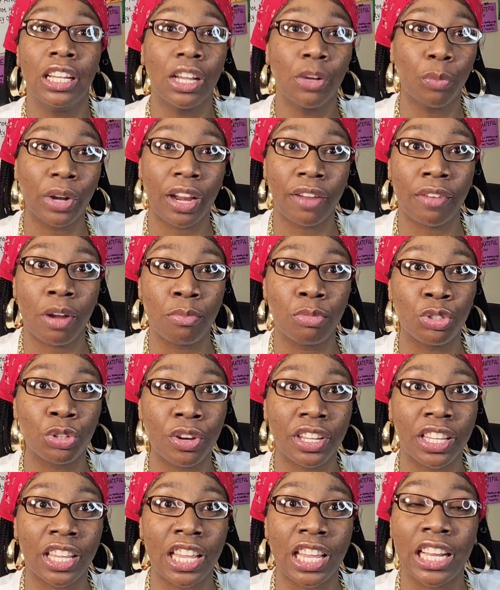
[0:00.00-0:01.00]
whatever I'm
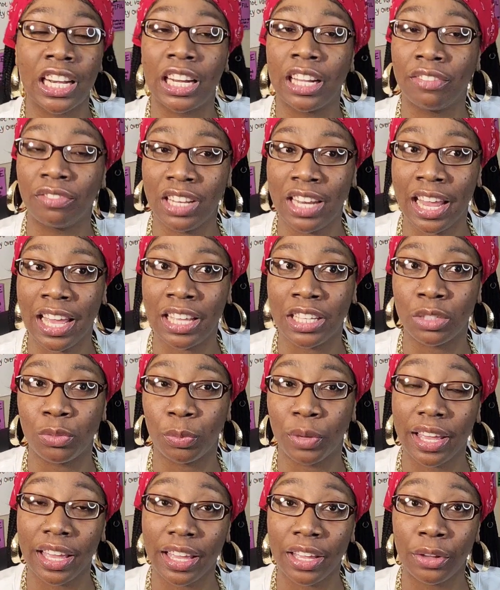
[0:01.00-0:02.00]
drinking of the day as
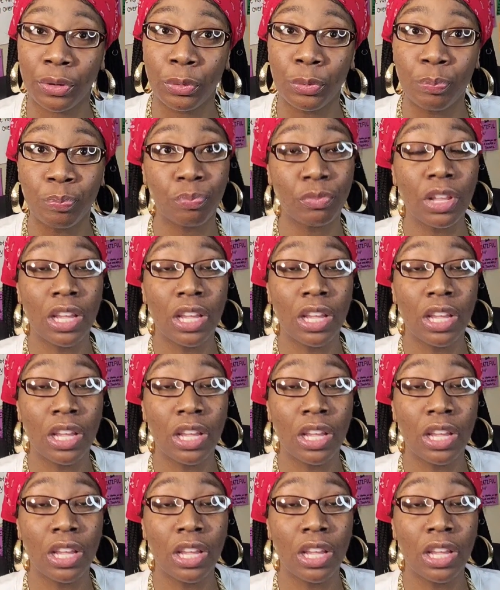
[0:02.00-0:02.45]
well.